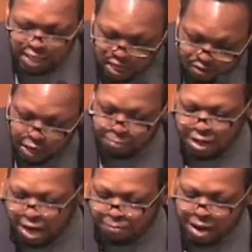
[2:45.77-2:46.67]
deviant
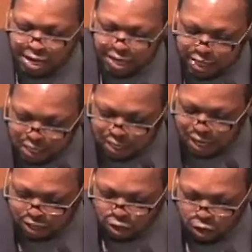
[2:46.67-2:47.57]
black body
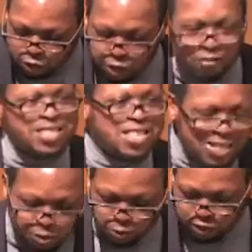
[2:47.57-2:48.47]
kneeling at the altar of
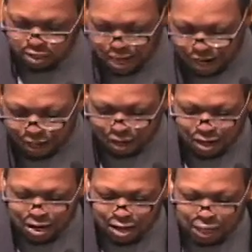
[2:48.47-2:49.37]
sexual desire.
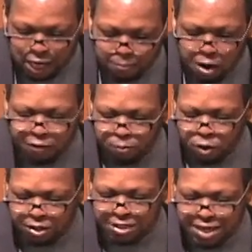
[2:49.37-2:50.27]
Like Marvin
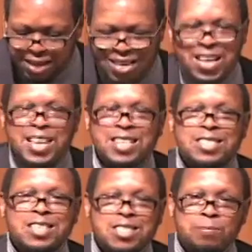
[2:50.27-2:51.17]
once said,
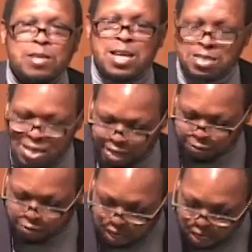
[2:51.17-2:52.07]
it's something like
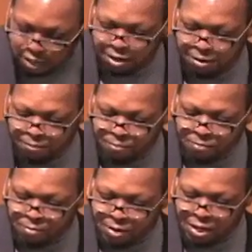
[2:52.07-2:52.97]
sanctified.
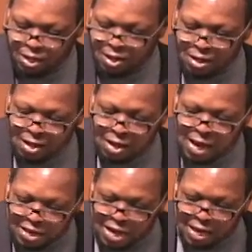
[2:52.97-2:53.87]

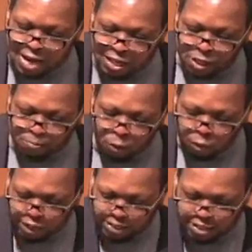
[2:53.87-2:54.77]
And yet, like Du
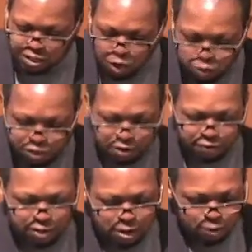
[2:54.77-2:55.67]
Bois' notion
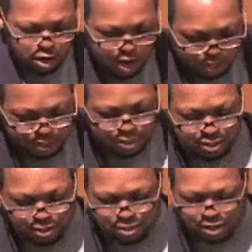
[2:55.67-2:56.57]
of a double
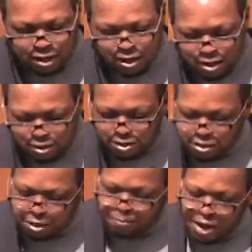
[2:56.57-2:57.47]
consciousness,
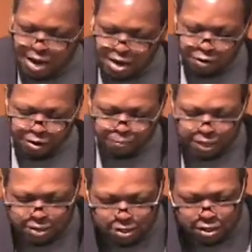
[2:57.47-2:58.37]
such a binary
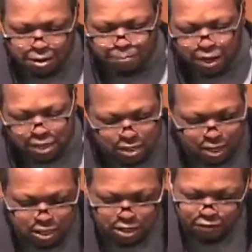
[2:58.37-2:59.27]
misses the
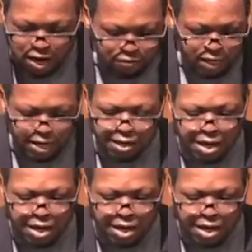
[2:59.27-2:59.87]
complexities of everyday